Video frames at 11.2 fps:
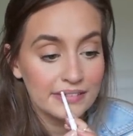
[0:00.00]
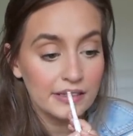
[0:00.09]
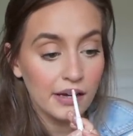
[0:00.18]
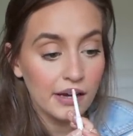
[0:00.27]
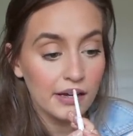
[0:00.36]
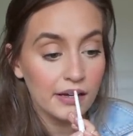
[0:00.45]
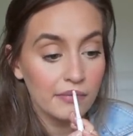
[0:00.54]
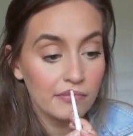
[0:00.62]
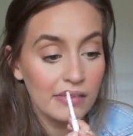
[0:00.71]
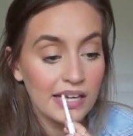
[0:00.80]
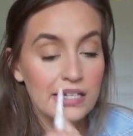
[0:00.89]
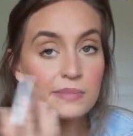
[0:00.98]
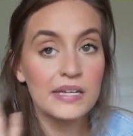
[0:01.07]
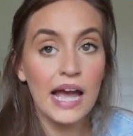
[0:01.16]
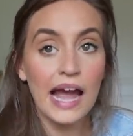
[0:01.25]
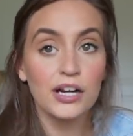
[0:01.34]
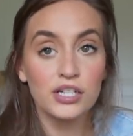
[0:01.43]
yeah, it makes me
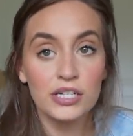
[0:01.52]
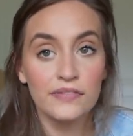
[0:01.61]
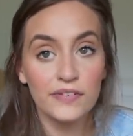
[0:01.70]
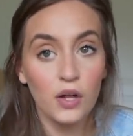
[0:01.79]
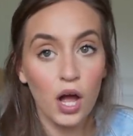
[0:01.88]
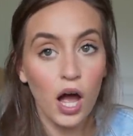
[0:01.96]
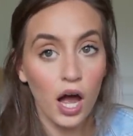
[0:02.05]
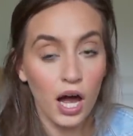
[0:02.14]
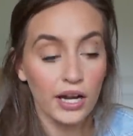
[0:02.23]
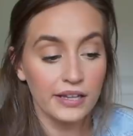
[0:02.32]
actually feel hot.